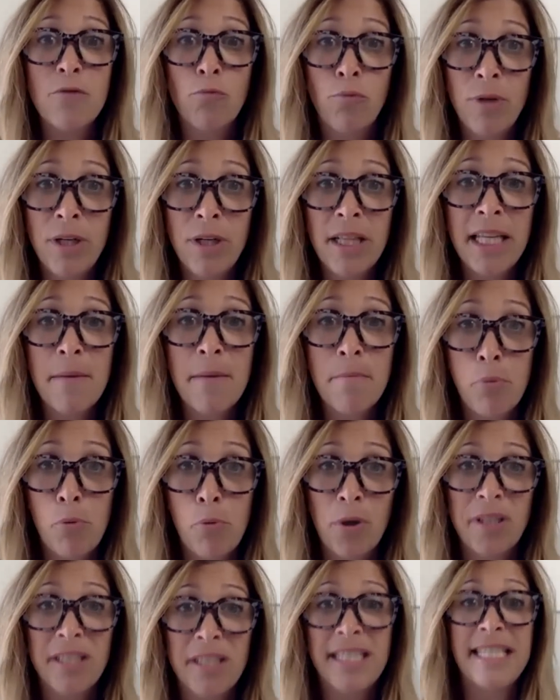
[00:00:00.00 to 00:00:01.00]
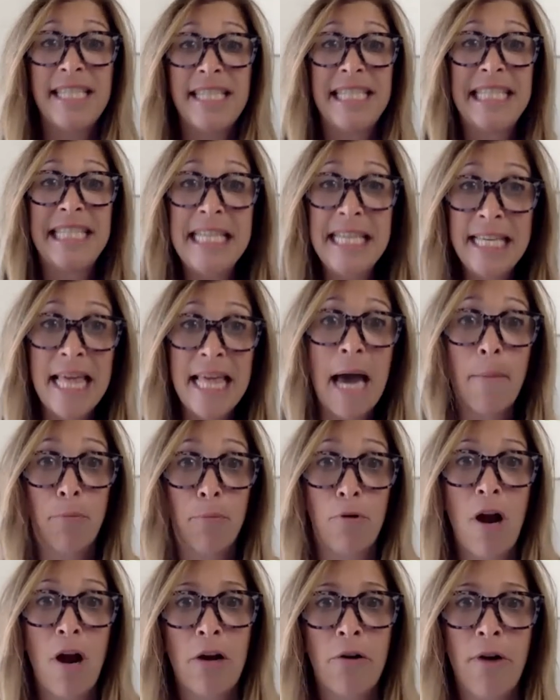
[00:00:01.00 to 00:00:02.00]
really important to see that
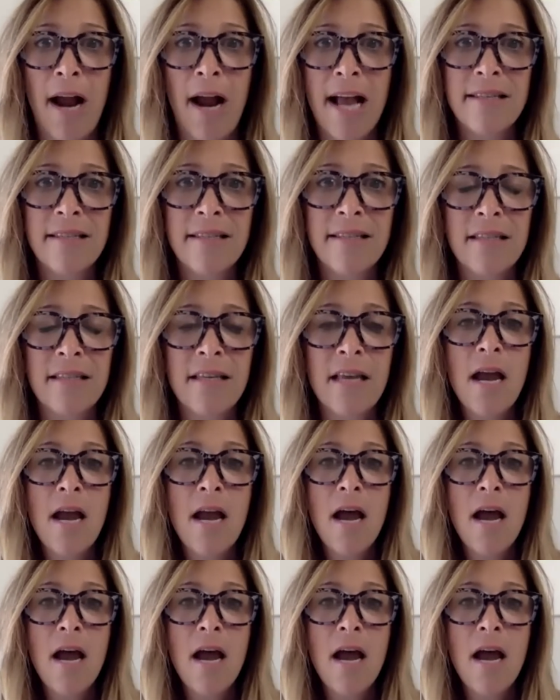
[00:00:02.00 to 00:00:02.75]
progress.